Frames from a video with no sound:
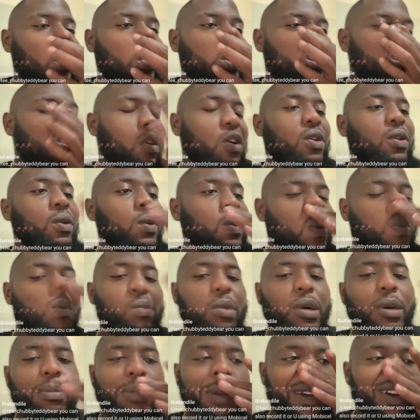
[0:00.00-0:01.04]
There we go.
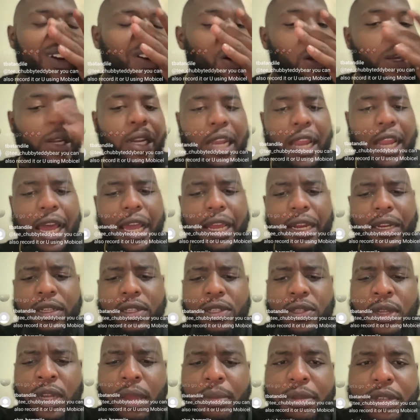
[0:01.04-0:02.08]
We're back online.
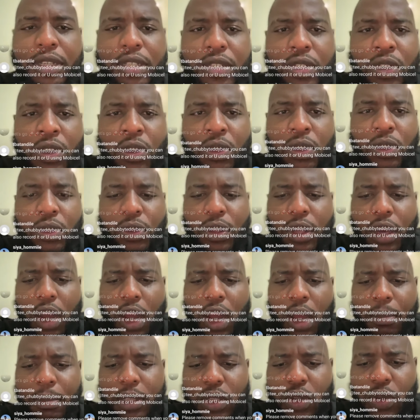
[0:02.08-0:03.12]
So let me just go through the
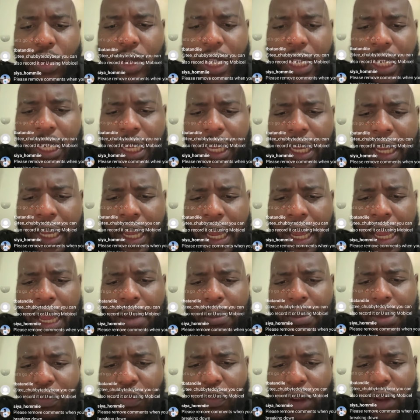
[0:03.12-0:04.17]
comments quickly
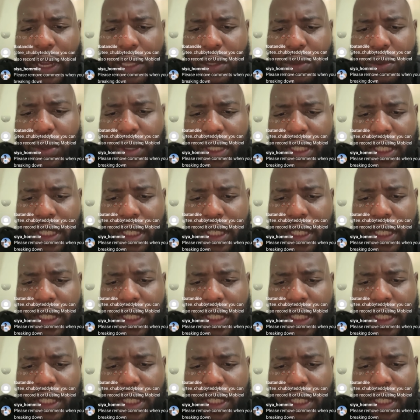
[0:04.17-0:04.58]
before I